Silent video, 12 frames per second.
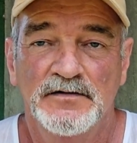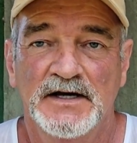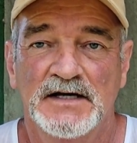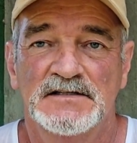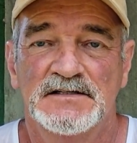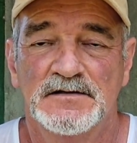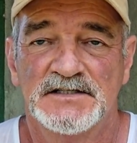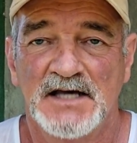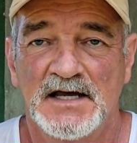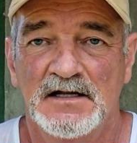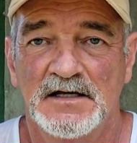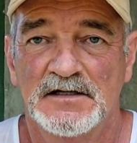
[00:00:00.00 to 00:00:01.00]
thanks to
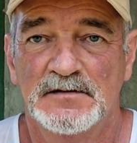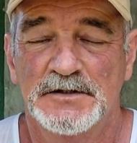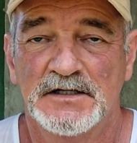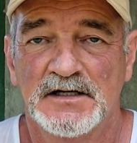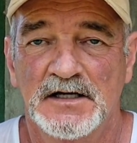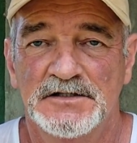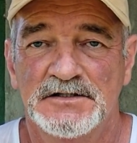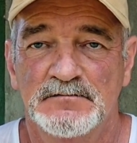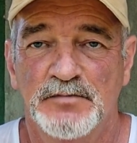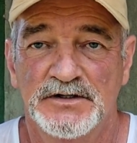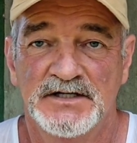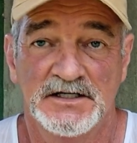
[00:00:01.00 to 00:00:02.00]
satellite
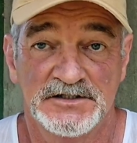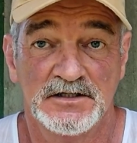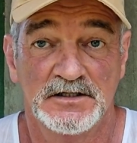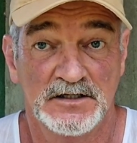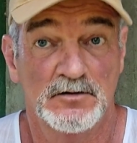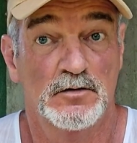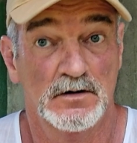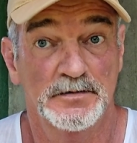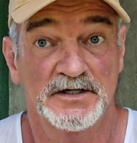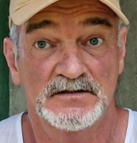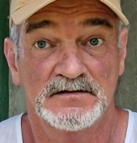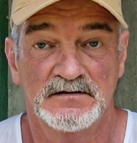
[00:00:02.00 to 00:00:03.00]
communication, potentially in
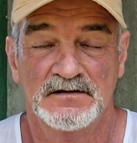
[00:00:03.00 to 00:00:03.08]
orbit.